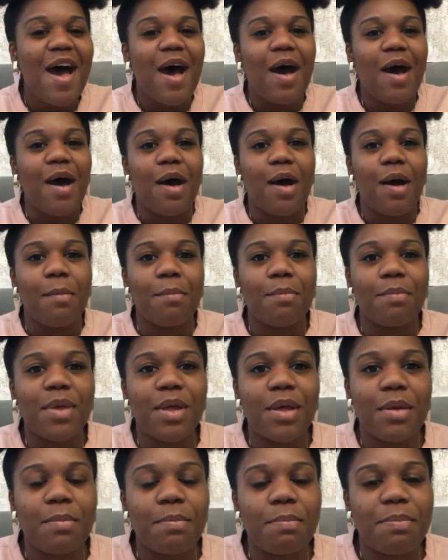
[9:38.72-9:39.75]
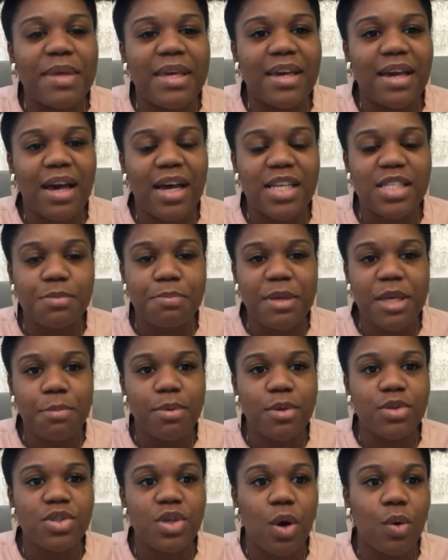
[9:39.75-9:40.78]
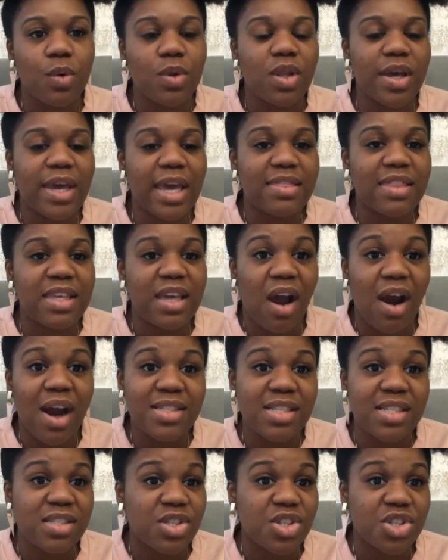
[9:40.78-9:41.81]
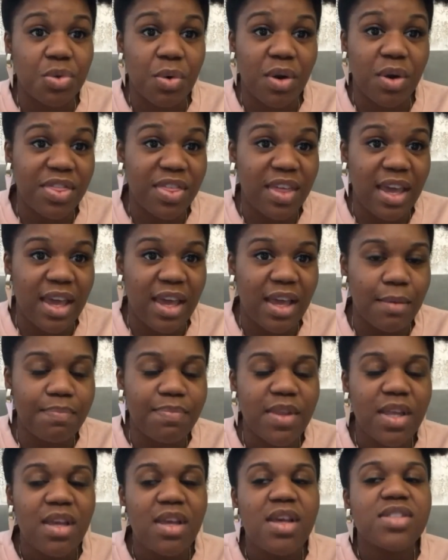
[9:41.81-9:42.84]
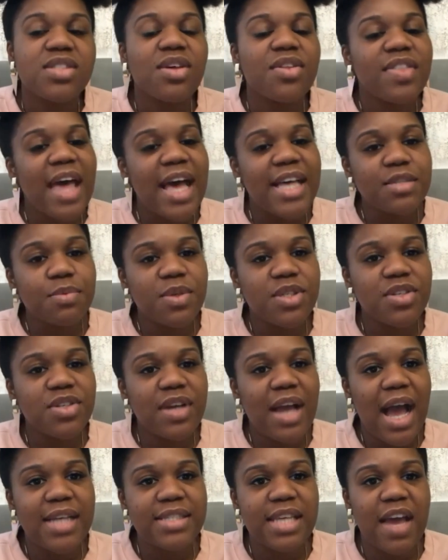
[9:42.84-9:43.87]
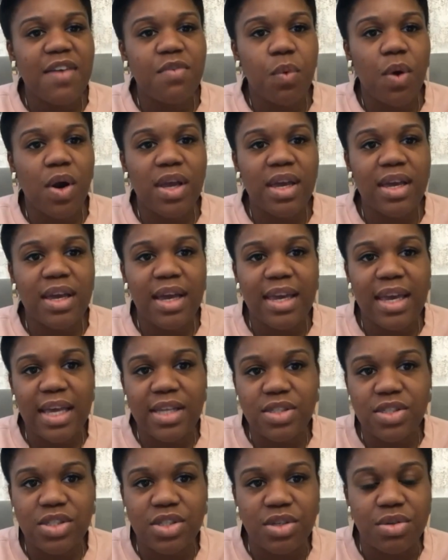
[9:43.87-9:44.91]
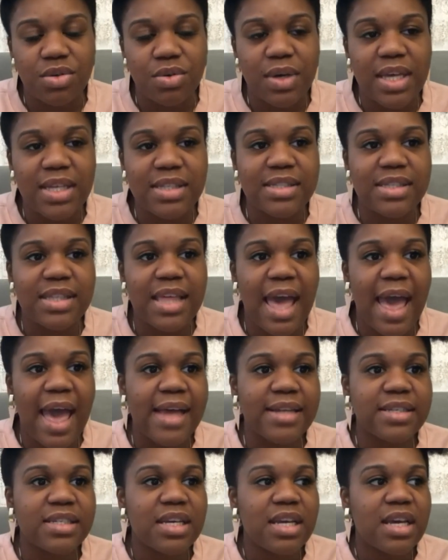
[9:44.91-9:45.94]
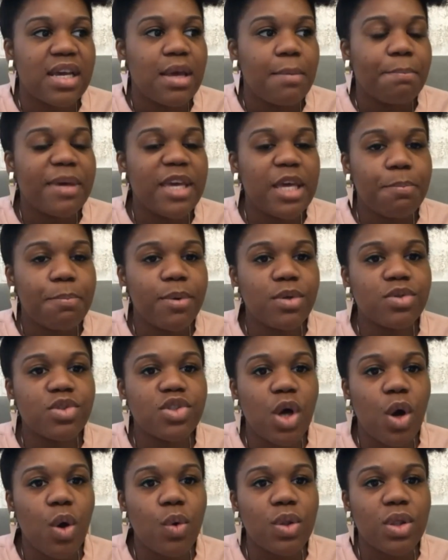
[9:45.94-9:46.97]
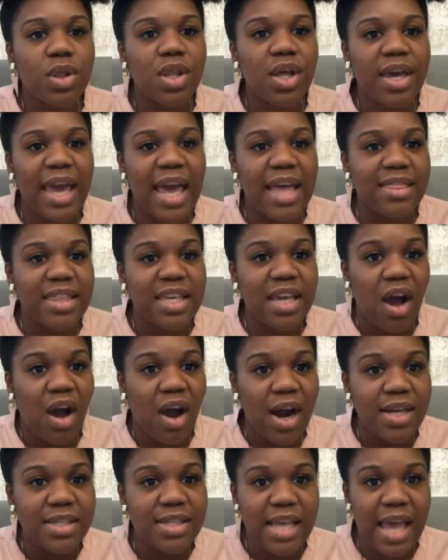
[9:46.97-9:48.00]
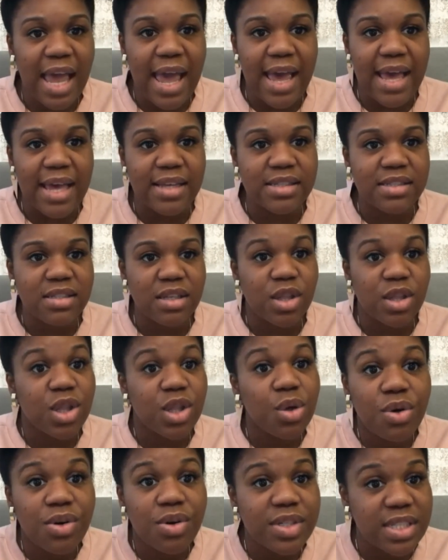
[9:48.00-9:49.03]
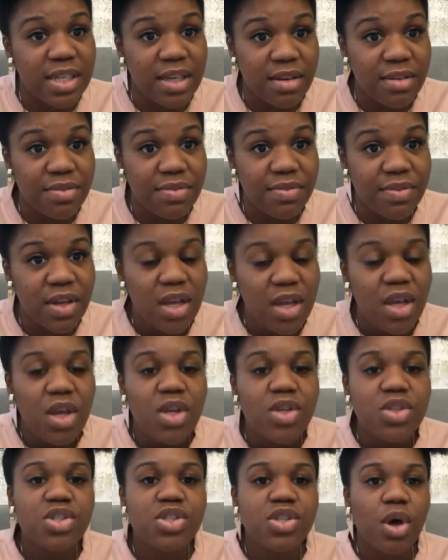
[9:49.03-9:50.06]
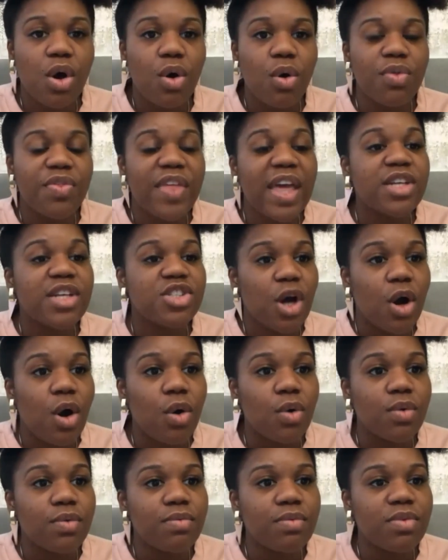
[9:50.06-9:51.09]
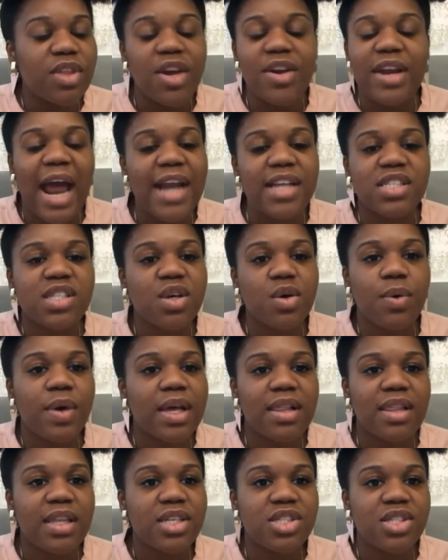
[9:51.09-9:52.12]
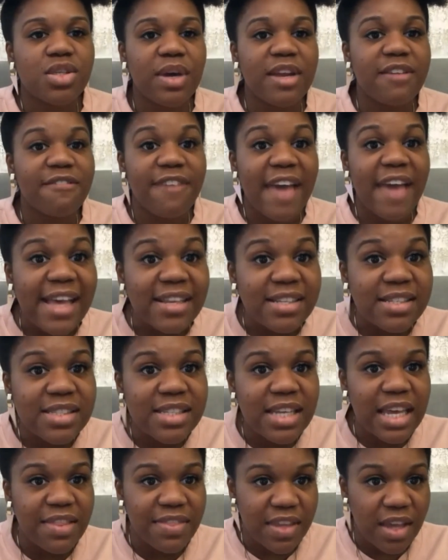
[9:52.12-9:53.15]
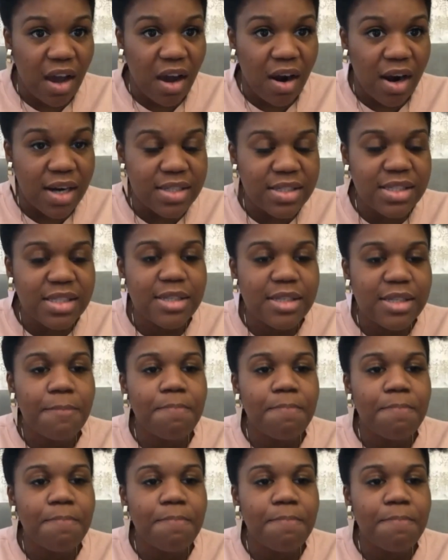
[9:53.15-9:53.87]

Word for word: um, because people don't look at the arts as a sure thing. So that's what you guys have working against you is that people don't look at the arts as lucrative. So they don't, they're not as quickly to invest in the arts.